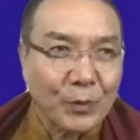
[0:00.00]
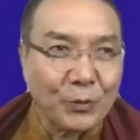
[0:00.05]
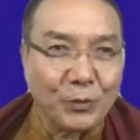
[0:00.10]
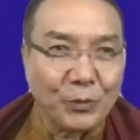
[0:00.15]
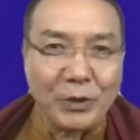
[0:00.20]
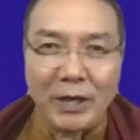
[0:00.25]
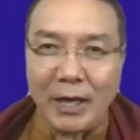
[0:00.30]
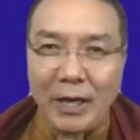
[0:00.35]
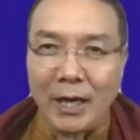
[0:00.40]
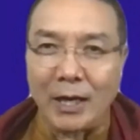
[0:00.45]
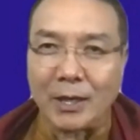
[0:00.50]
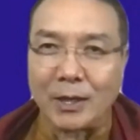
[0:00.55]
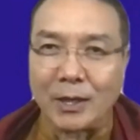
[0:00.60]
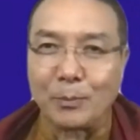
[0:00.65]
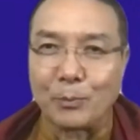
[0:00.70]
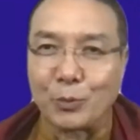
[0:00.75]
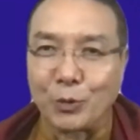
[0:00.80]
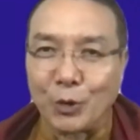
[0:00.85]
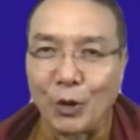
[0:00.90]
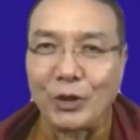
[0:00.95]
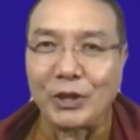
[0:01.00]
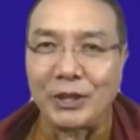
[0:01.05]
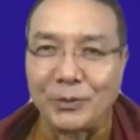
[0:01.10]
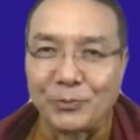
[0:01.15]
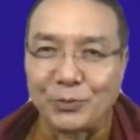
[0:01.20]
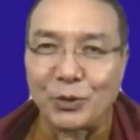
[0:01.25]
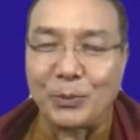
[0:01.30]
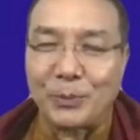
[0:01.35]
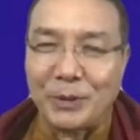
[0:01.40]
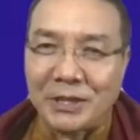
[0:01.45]
we are broken
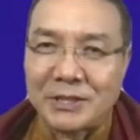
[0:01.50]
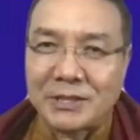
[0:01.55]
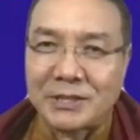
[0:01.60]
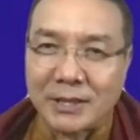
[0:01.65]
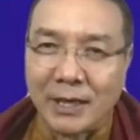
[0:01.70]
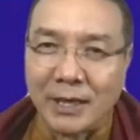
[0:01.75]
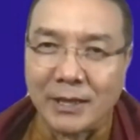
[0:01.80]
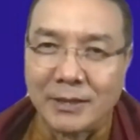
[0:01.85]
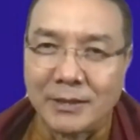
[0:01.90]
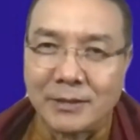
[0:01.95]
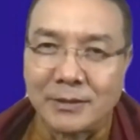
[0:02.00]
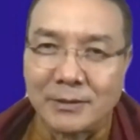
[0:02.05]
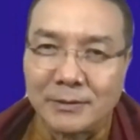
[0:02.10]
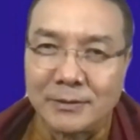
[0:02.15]
from inside.